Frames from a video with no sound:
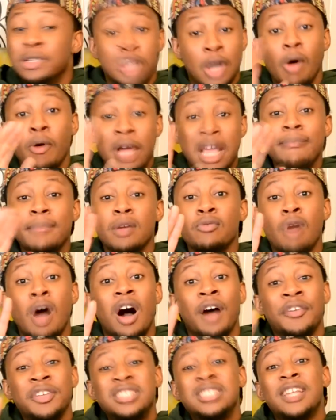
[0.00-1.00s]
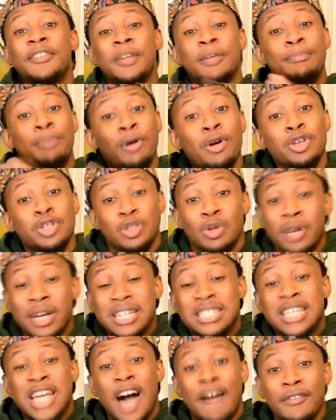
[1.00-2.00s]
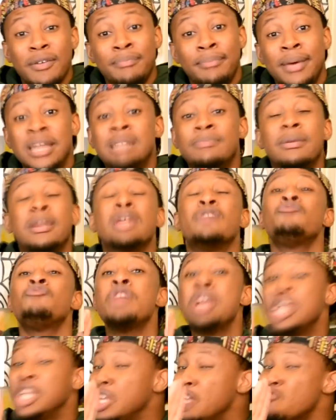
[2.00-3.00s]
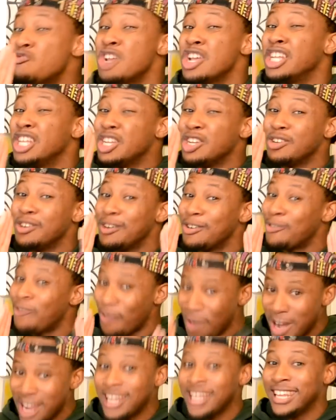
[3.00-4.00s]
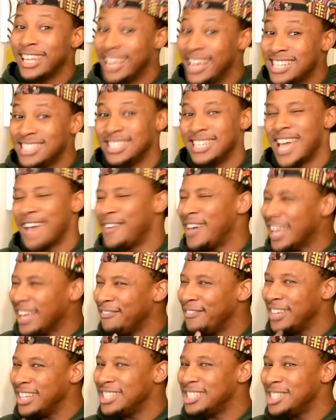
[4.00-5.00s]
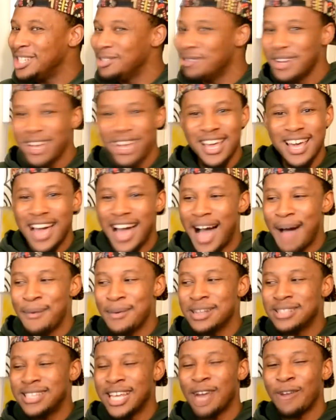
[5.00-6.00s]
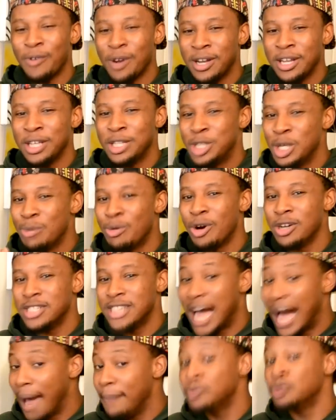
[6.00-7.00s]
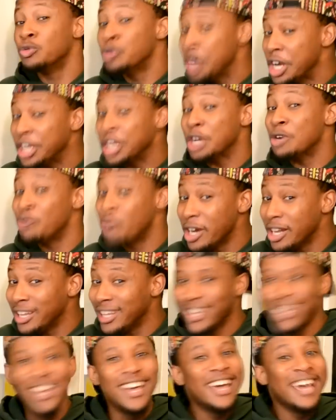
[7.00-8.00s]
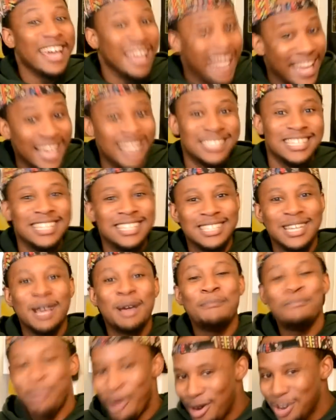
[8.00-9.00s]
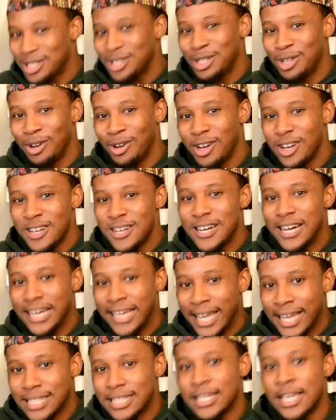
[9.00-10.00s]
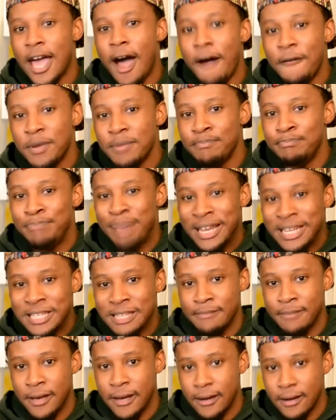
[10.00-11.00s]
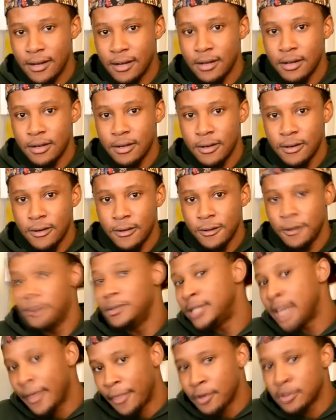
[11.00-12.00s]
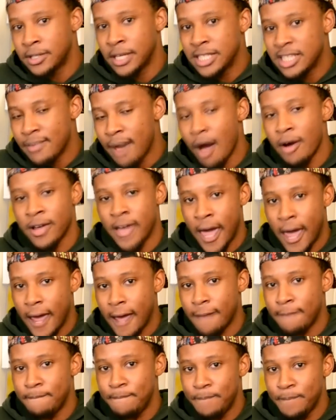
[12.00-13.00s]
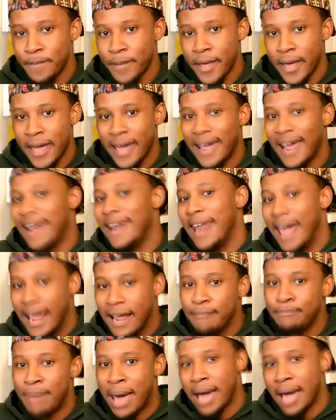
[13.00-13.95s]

But don't get me wrong, this is nothing personal against Kelvin Benjamin. It really, really, really isn't. How I convinced you, I'm going to say really two more times, really, really isn't personal against Kelvin Benjamin, who said those things about Cam and ain't